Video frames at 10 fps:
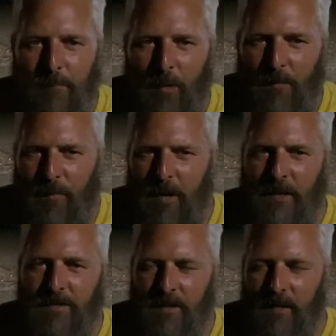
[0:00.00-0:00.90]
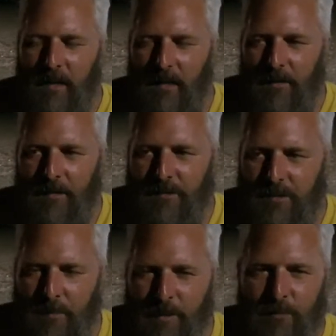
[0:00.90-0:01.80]
both parties are there's
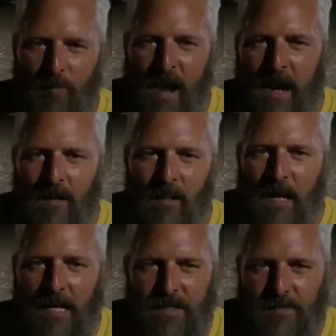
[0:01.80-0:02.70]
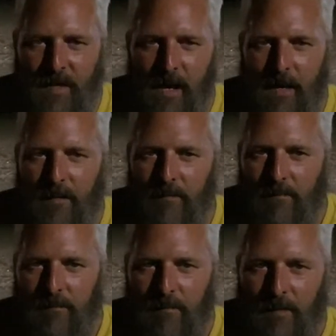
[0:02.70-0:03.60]
too much radical on each side.
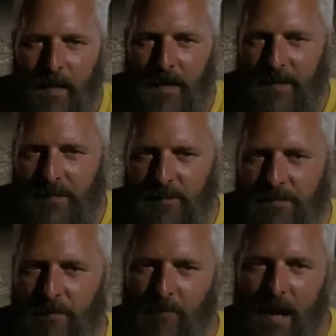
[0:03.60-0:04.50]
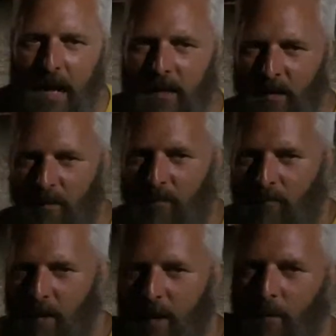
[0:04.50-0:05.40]
I think there's some radical
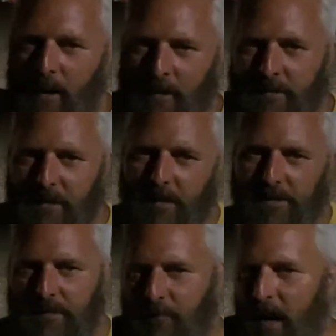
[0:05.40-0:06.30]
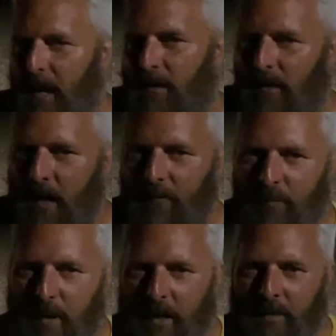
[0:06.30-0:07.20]
right-wingers and there's some radical
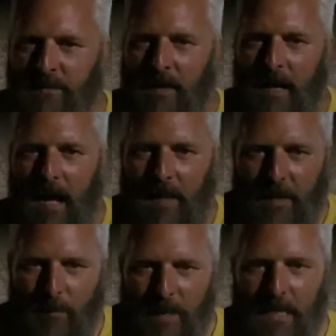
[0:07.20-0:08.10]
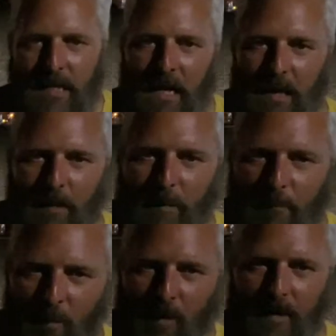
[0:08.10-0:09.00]
left-wingers. I think we need to get a little
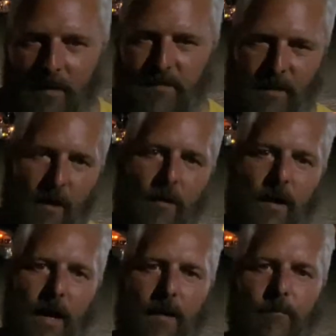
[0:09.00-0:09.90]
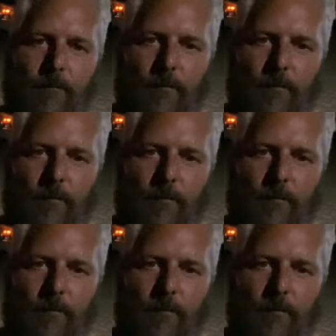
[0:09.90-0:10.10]
bit more in the center again,